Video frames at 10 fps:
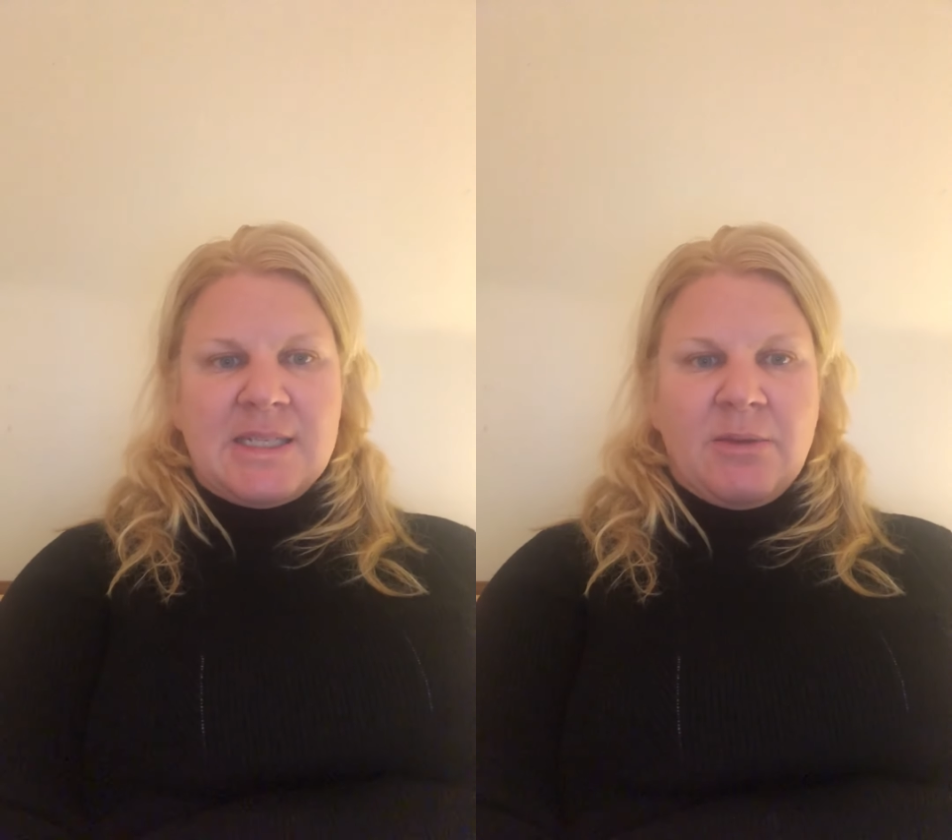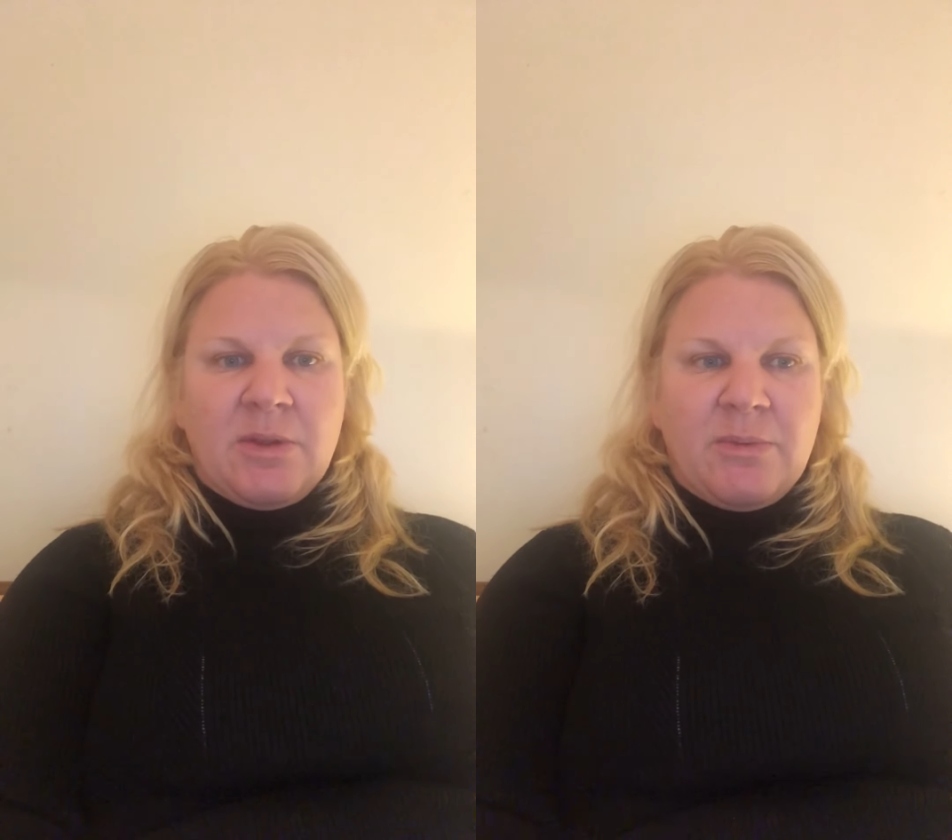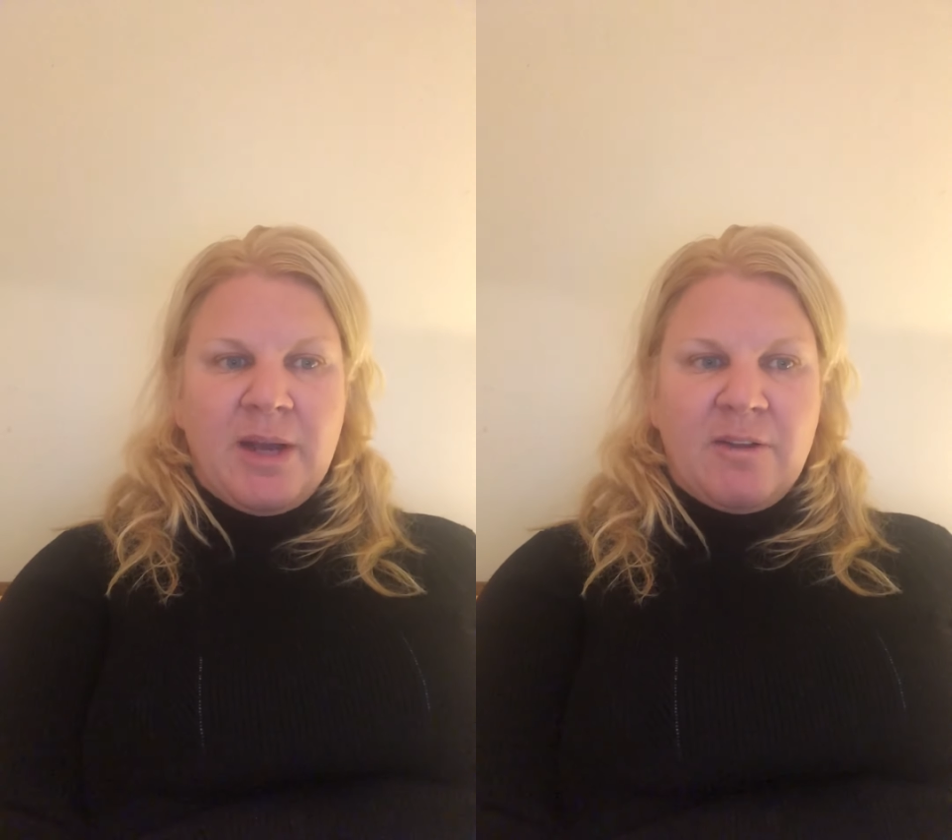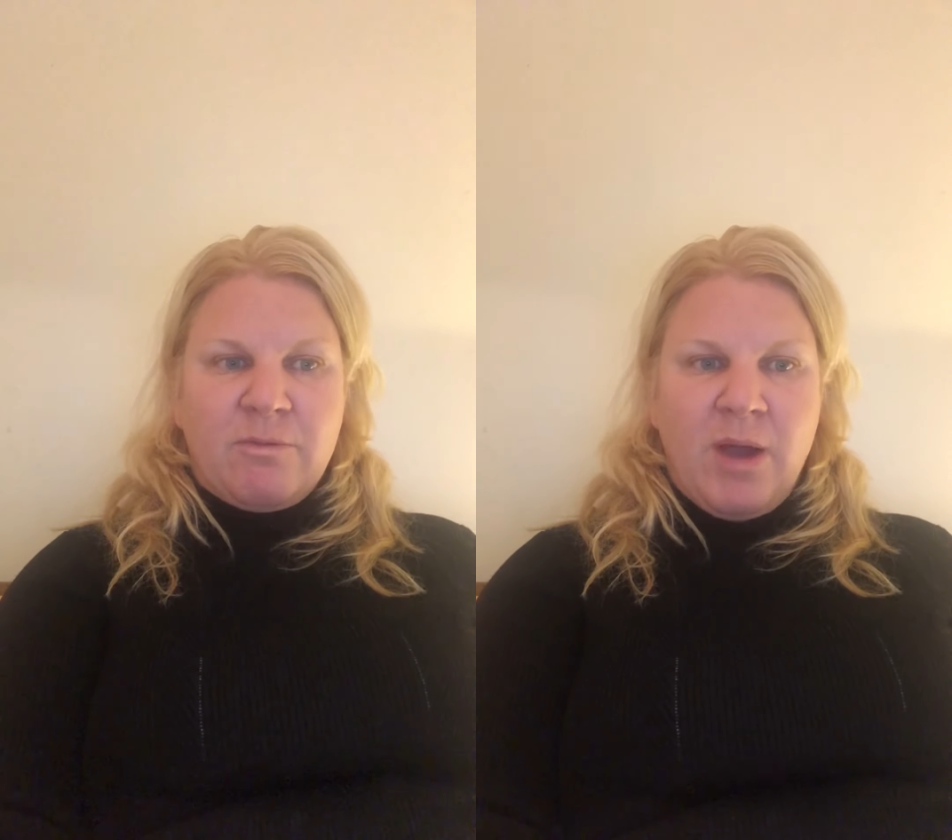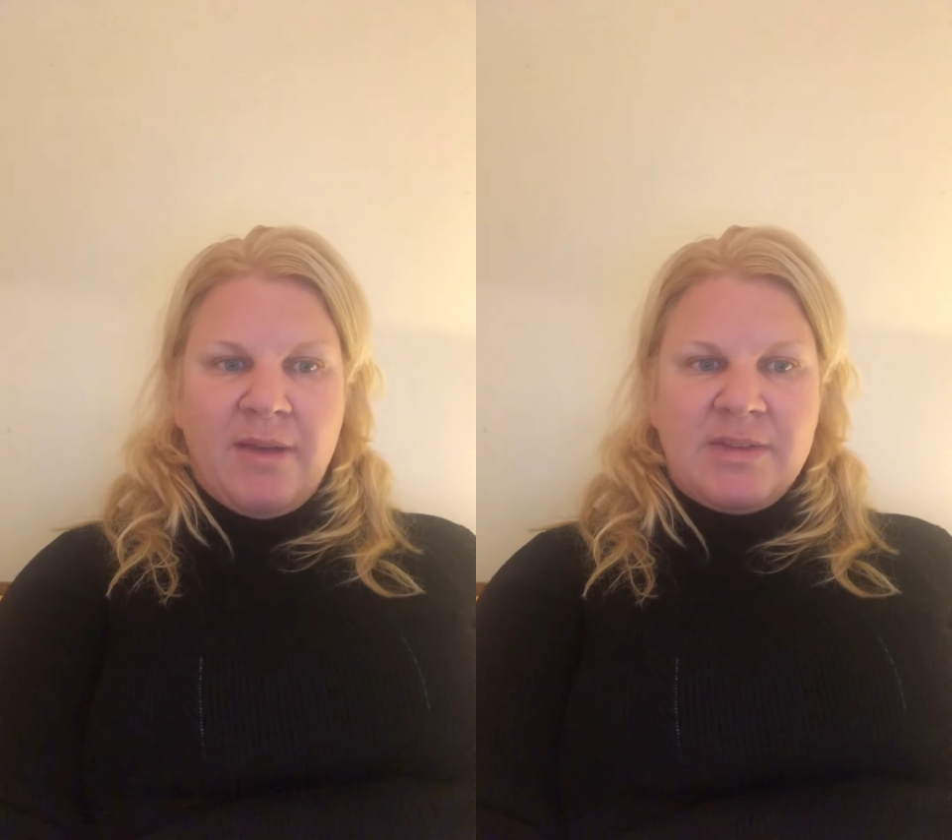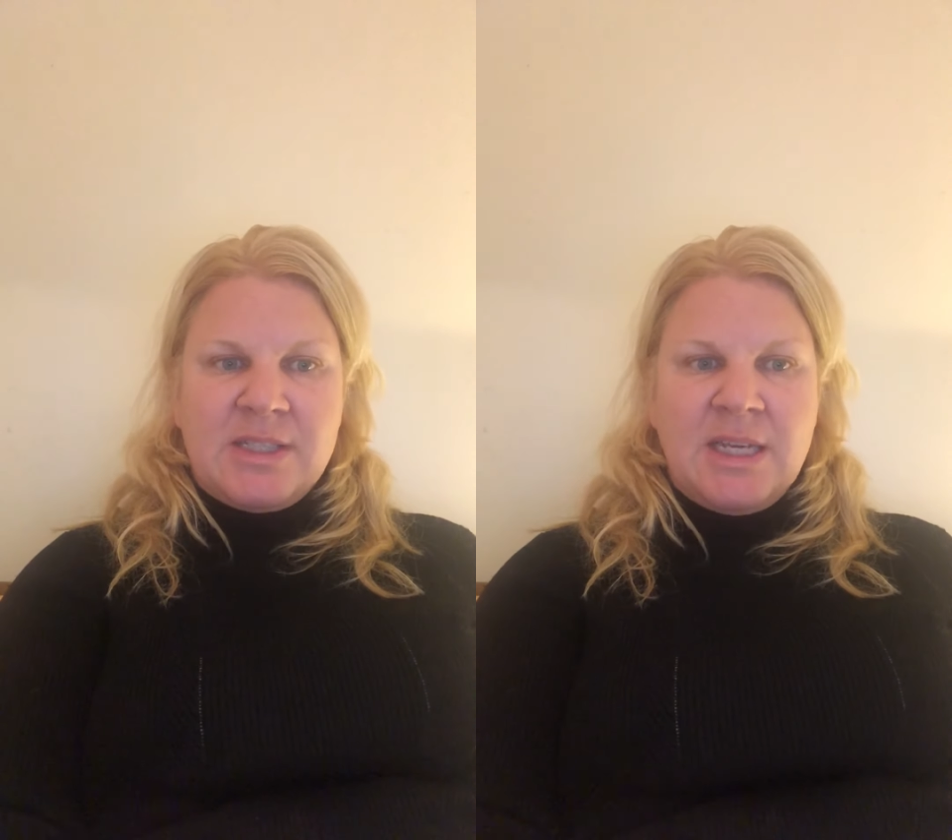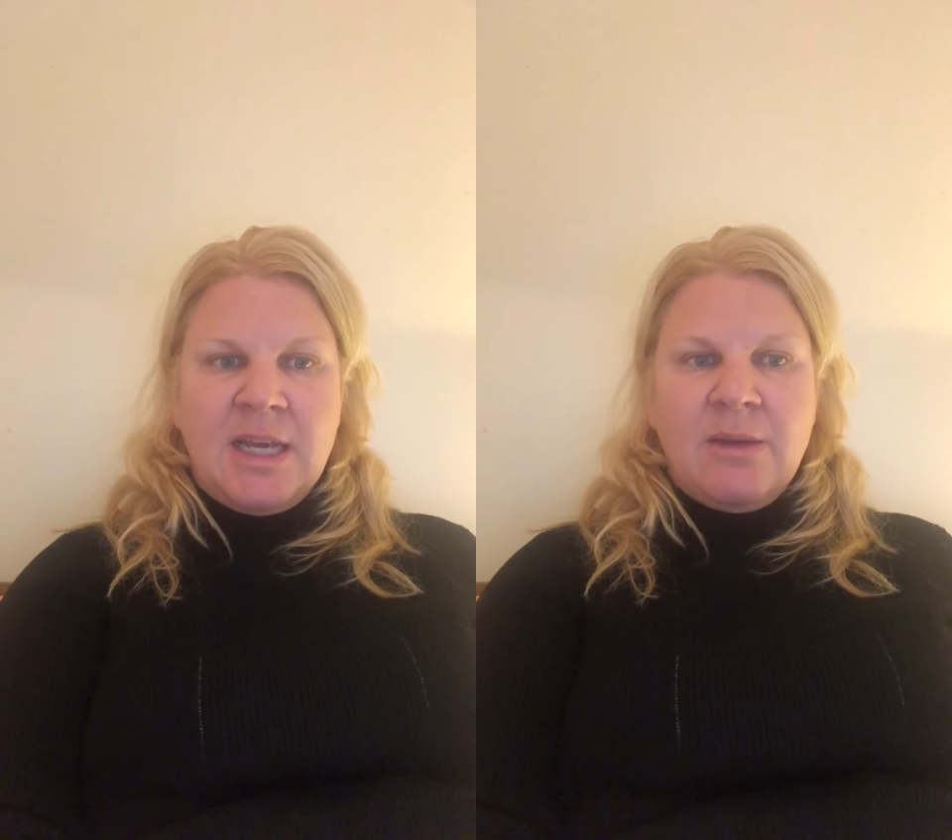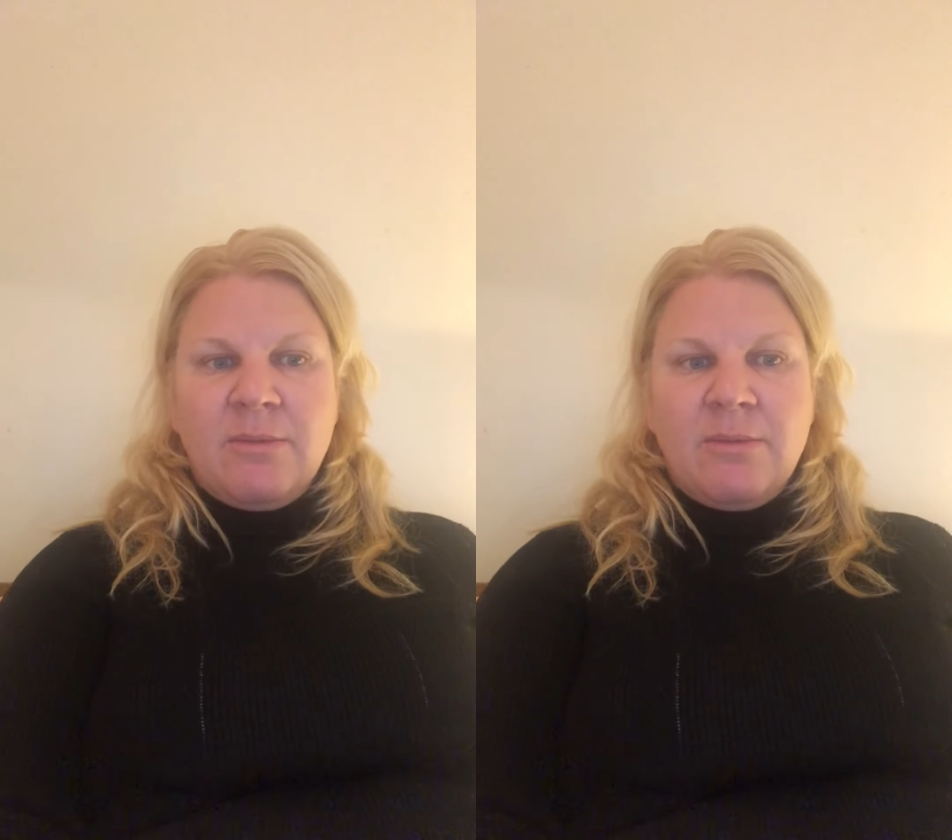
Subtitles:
out the right of privacy